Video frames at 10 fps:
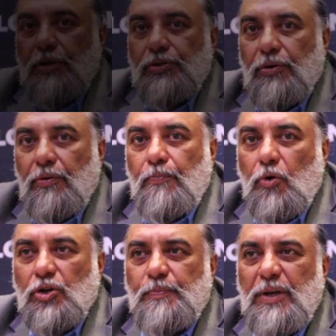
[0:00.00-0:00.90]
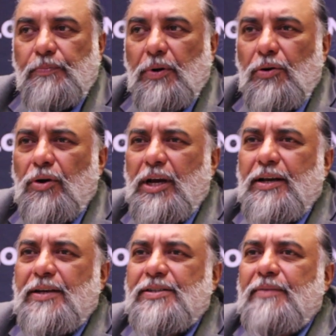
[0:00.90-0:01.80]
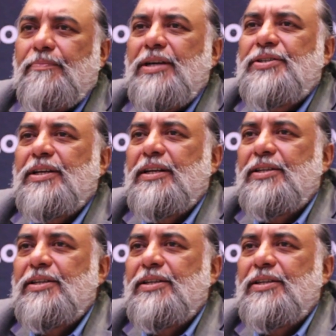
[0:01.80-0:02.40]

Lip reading: So most people look at us and basically